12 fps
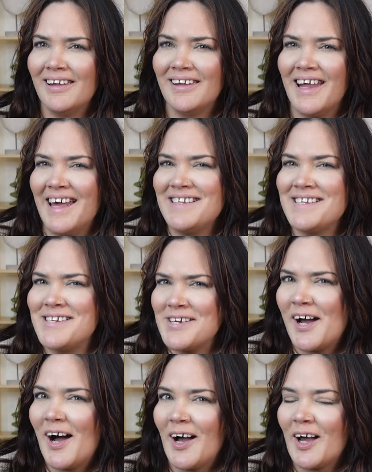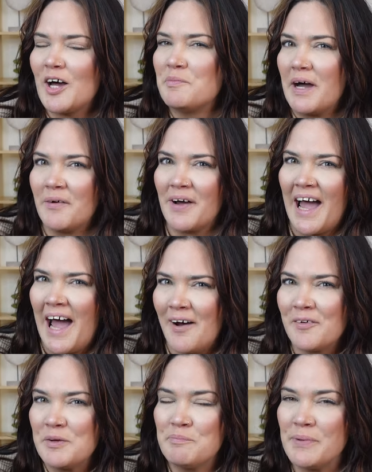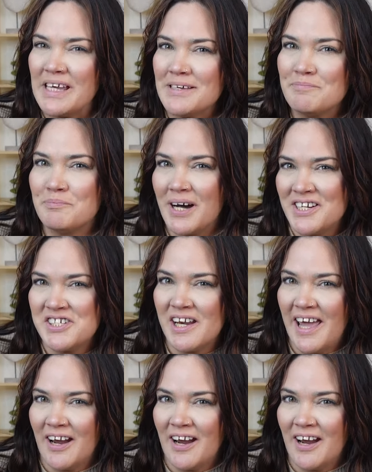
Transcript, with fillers: Let's talk about how to beat budget